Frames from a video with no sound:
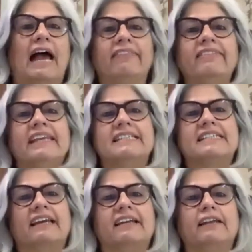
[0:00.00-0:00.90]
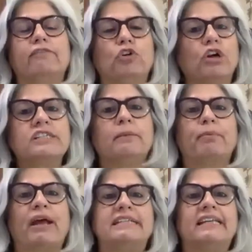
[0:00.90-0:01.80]
and the executive, not
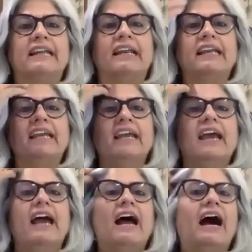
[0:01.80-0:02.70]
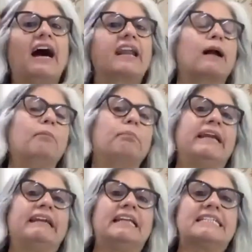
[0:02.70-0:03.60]
surprisingly, are
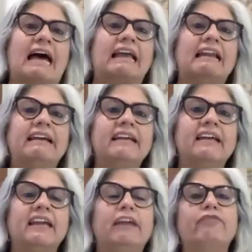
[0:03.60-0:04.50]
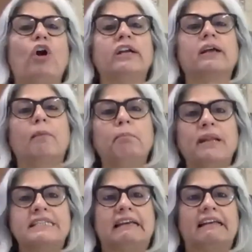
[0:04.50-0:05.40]
completely silent, if not
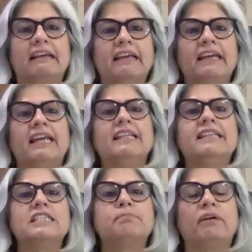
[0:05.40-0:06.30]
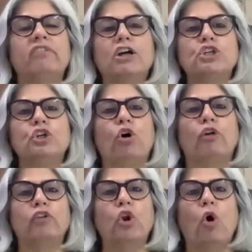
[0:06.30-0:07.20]
complicit, in this perversion
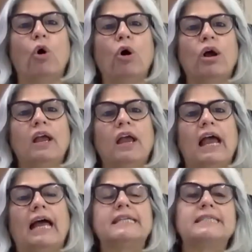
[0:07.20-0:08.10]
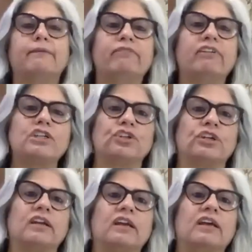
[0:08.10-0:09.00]
of law and
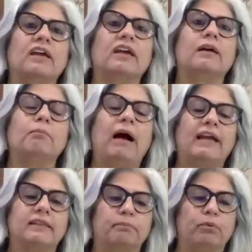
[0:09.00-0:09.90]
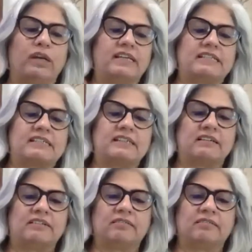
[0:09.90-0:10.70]
subversion by the police.